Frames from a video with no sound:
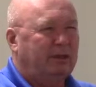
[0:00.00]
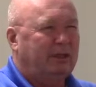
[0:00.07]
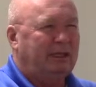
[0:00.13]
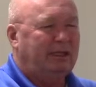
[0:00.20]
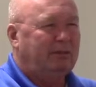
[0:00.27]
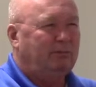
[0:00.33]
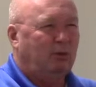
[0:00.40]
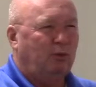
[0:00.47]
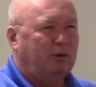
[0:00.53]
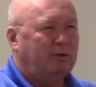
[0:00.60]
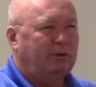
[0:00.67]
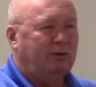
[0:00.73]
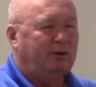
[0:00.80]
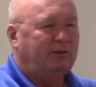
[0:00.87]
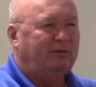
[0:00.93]
in any more
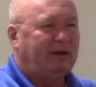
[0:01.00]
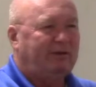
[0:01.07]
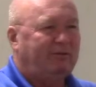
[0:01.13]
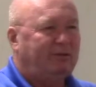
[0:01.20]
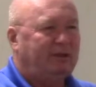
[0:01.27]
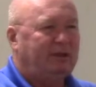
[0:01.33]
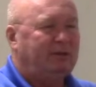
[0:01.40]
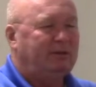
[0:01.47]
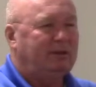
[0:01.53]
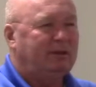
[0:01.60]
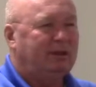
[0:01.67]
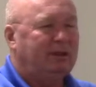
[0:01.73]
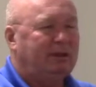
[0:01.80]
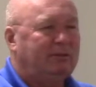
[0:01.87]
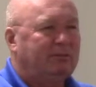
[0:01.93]
than 35 foot, you
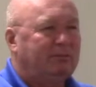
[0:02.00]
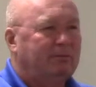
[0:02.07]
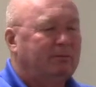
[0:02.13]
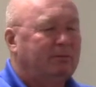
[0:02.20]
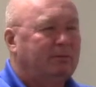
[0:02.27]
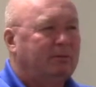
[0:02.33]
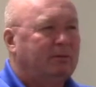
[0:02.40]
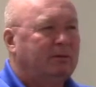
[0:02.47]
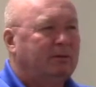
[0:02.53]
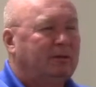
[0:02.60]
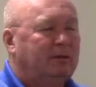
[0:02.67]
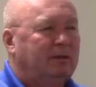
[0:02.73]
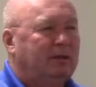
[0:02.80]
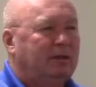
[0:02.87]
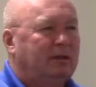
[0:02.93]
think?
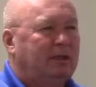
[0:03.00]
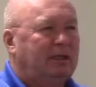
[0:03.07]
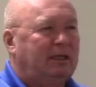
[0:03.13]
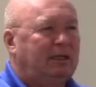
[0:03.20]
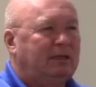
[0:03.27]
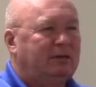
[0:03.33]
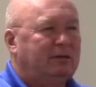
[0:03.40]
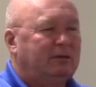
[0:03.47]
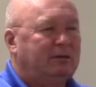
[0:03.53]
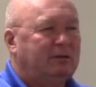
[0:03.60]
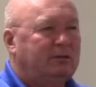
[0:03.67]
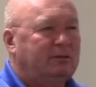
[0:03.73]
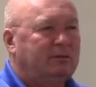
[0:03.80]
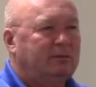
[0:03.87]
Any instances?